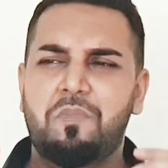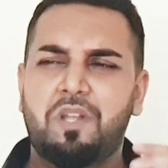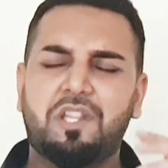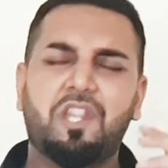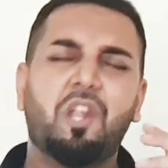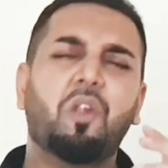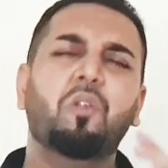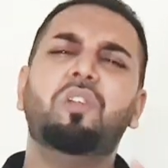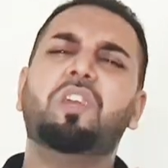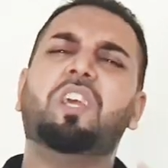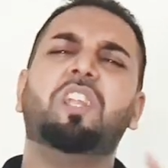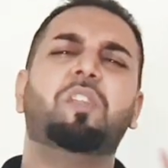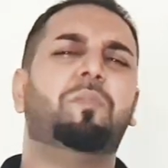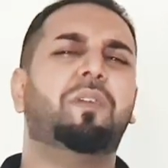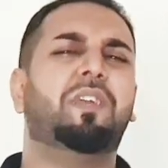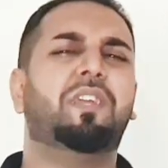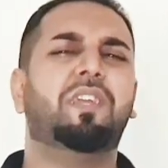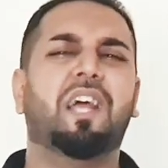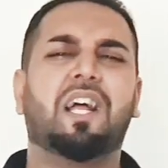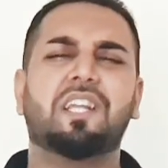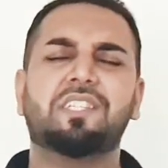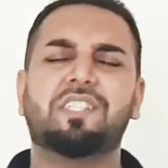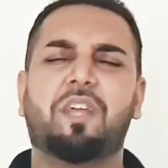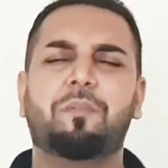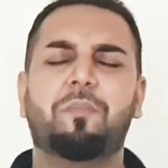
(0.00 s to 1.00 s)
they're only going to be,
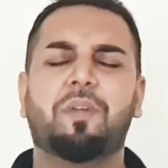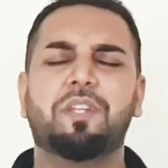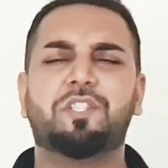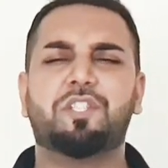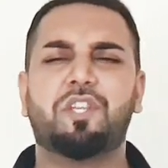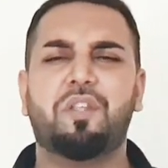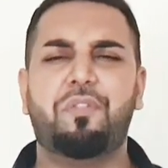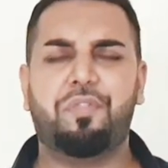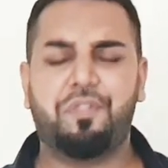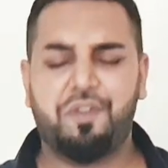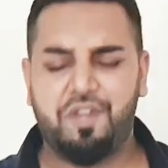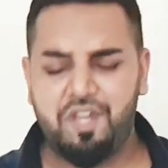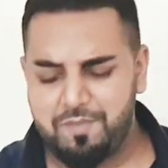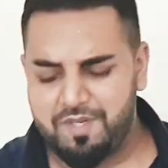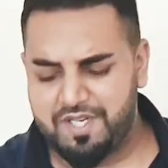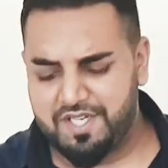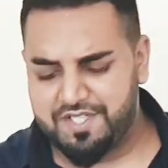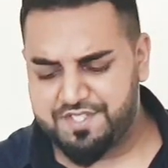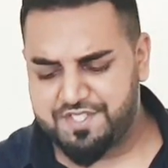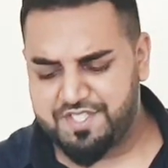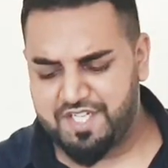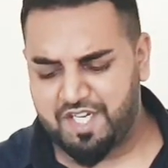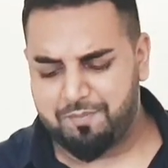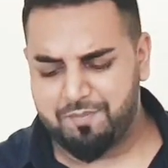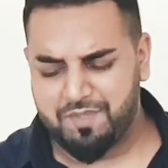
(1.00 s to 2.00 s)
as I mentioned, three
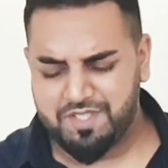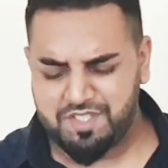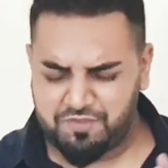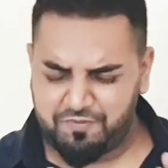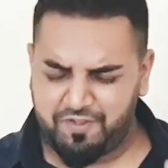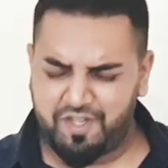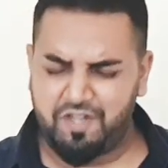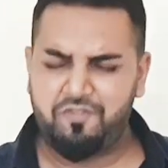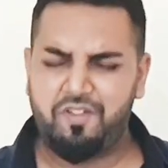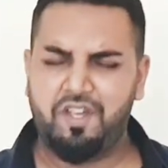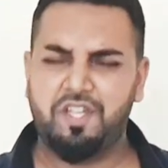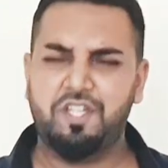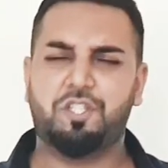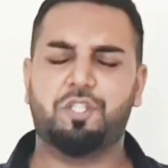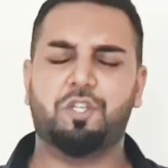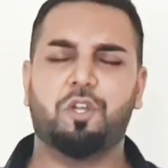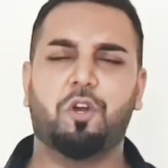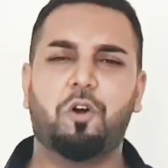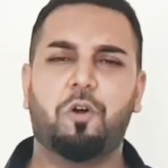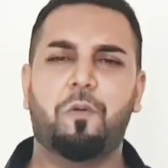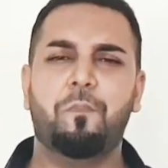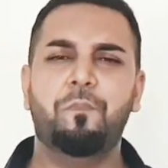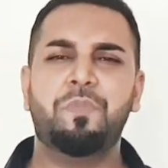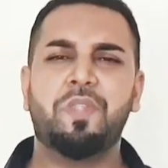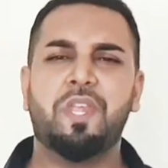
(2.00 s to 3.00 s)
minute segments, very very
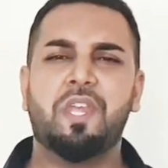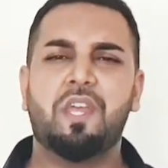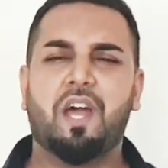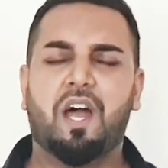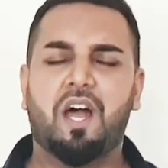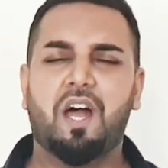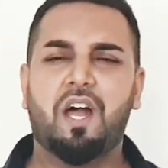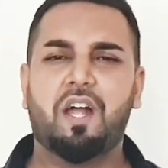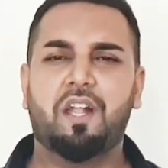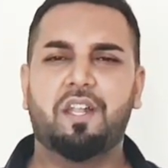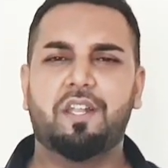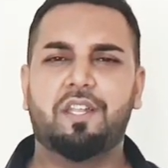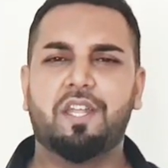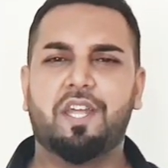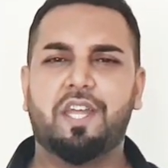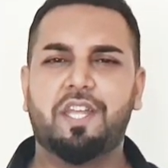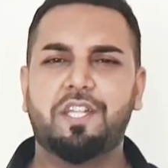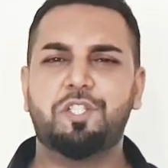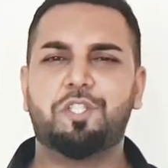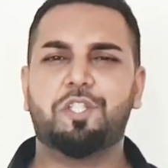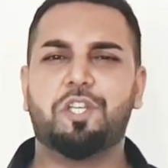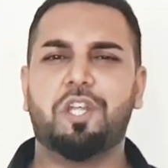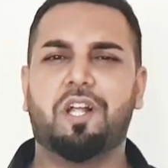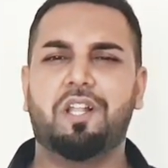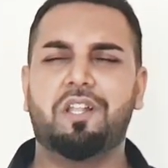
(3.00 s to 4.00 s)
short, and uh,
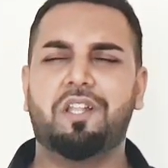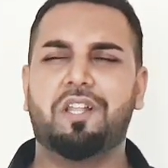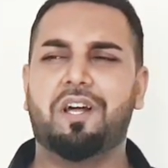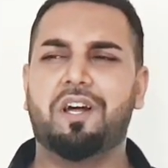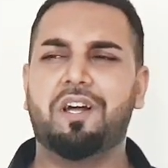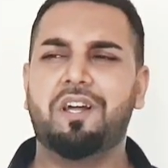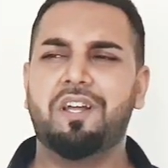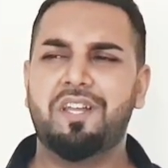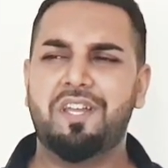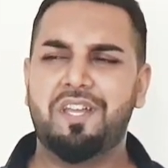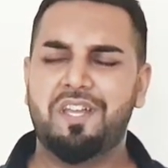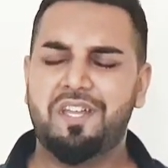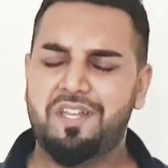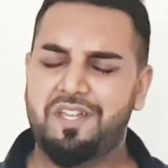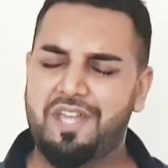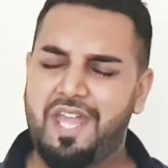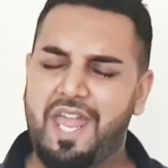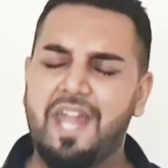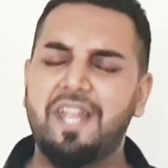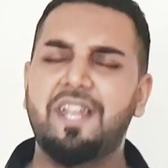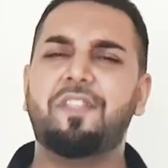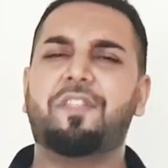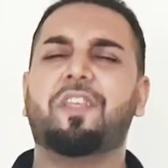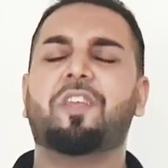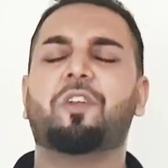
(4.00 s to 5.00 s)
Insha'Allah,
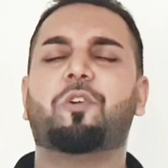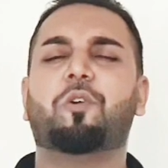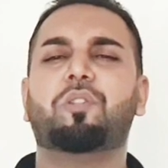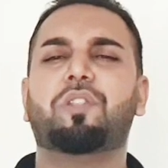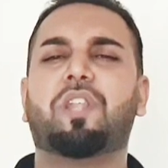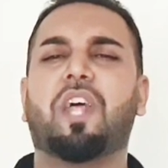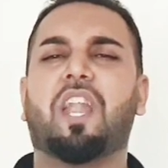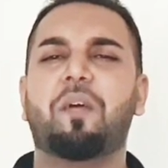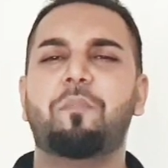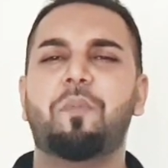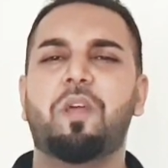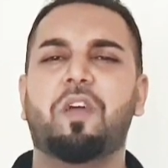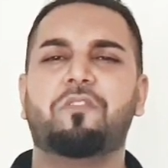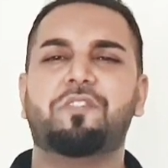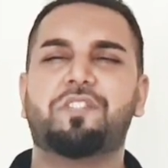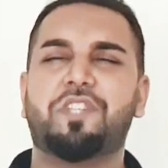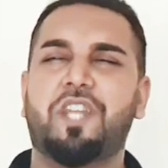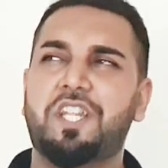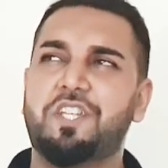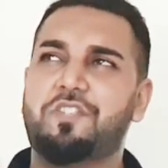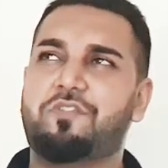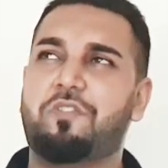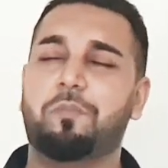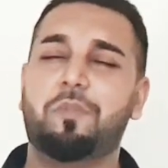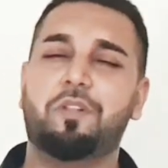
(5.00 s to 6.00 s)
anything good that I may have
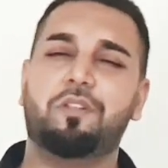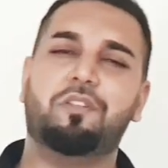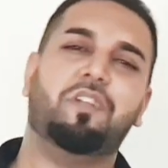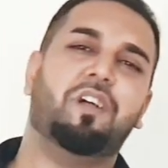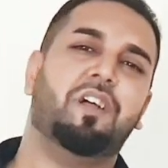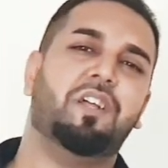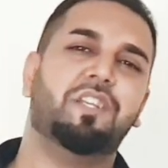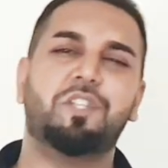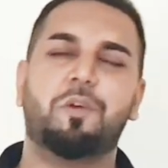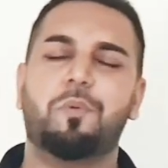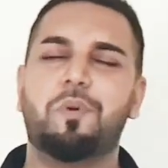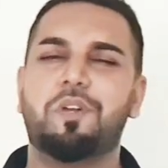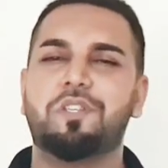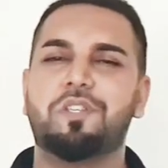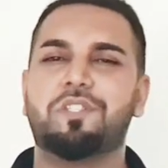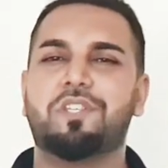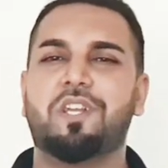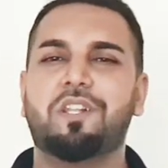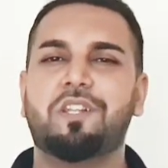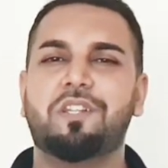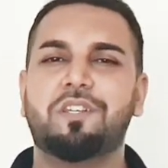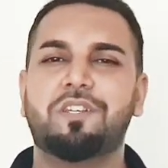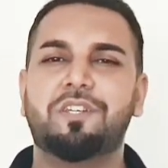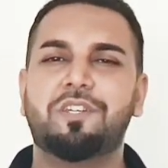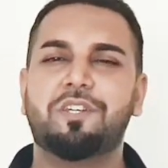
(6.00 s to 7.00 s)
said is from Allah
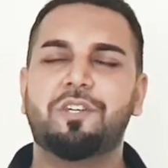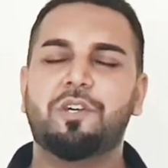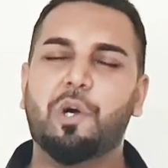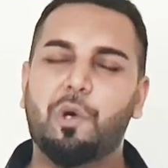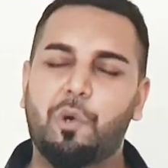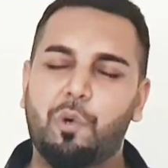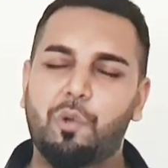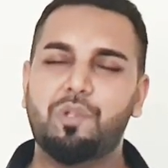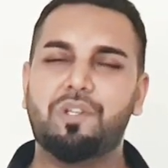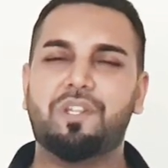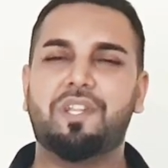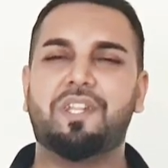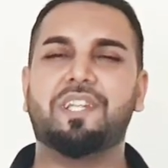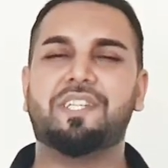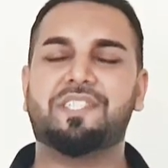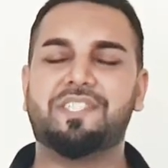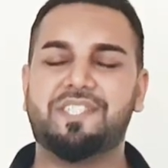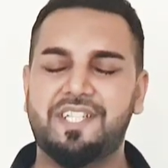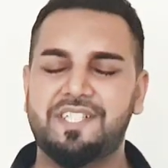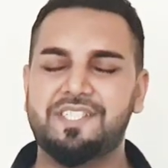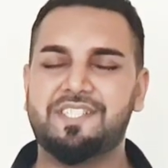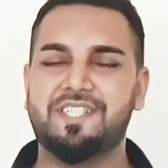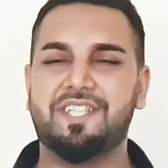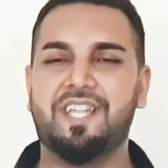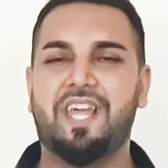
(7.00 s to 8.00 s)
Azawajal. Only the
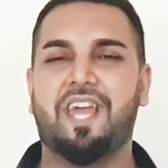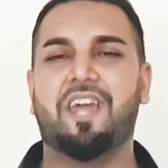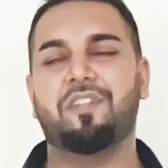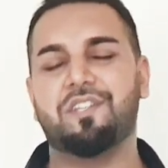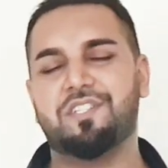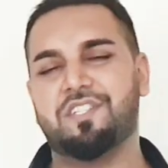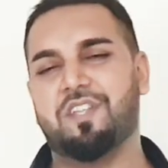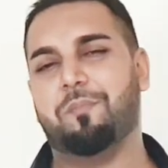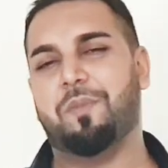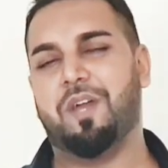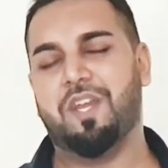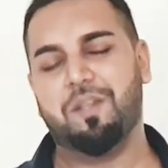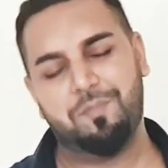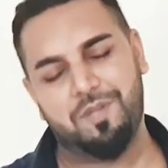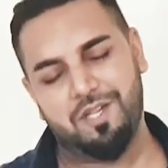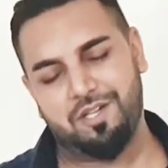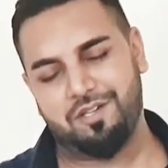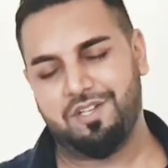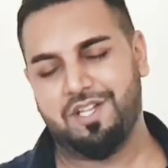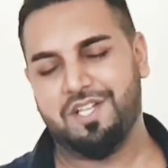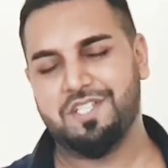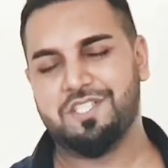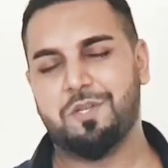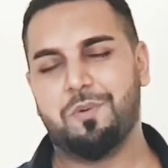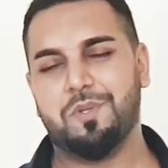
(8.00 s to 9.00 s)
sins and the errors are mine. May
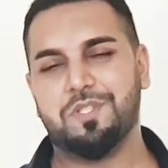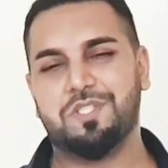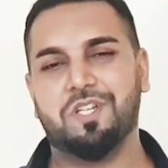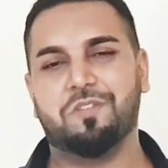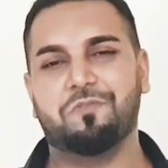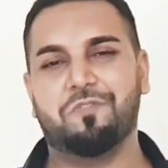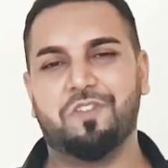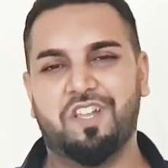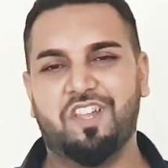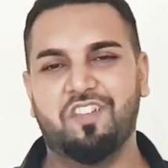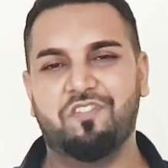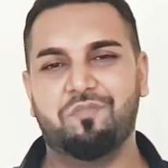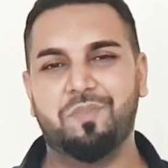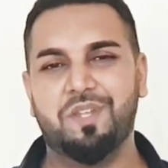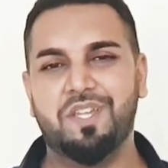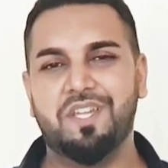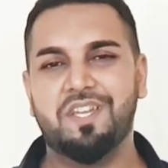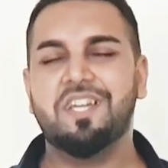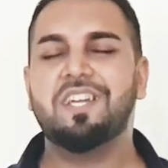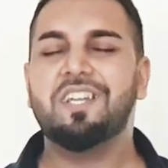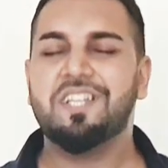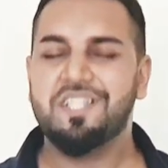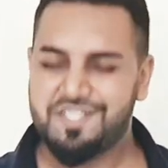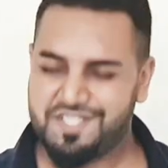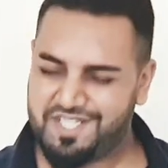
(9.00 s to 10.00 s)
Allah Azawajal forgive me.
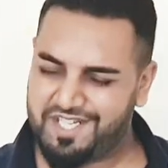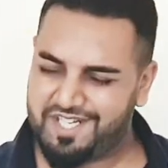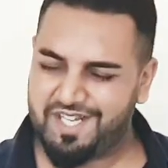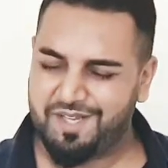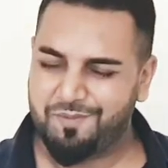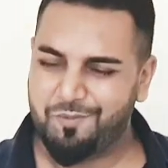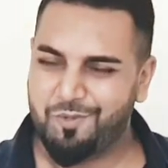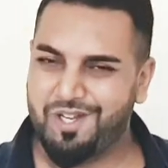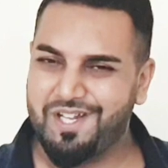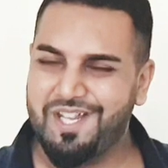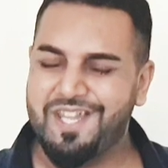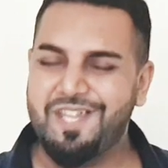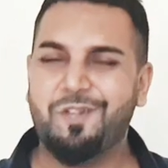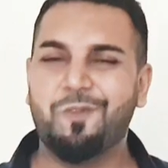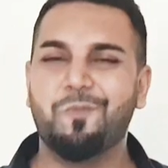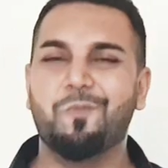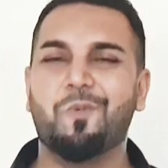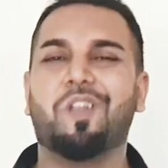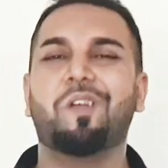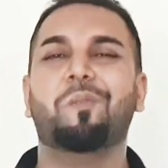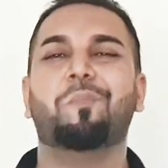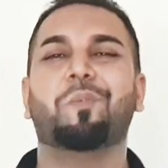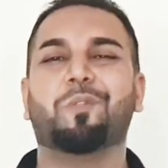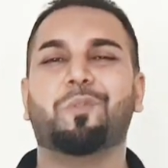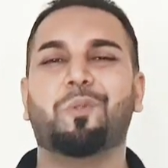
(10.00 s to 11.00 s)
Assalamu alaikum
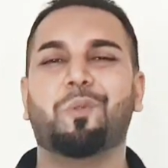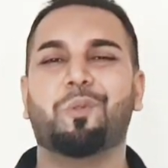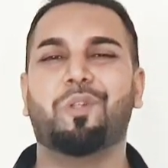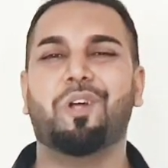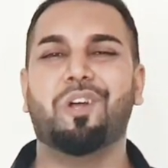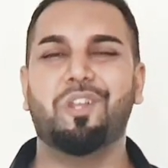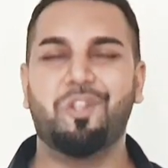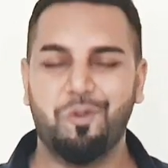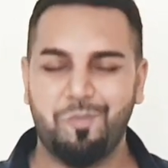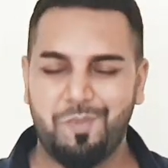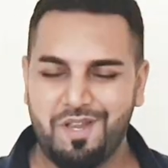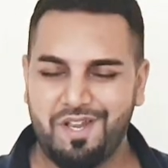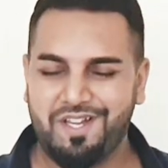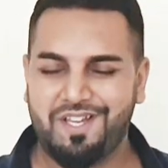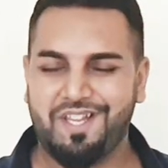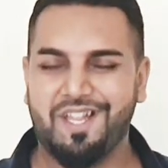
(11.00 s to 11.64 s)
wa rahmatullahi wa